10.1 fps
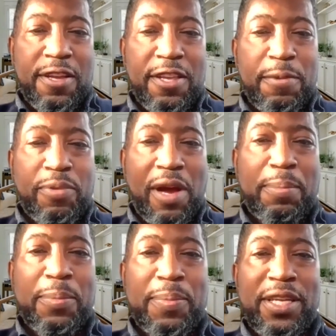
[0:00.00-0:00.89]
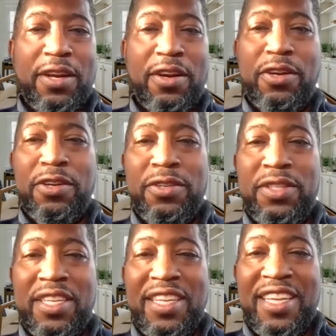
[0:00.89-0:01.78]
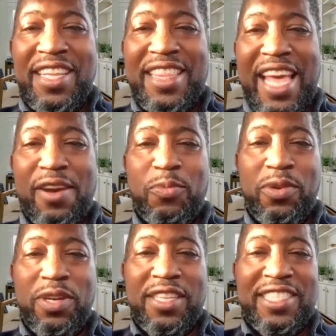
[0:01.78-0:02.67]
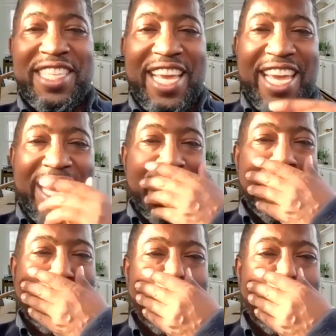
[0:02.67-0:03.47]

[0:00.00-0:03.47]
You probably heard that was a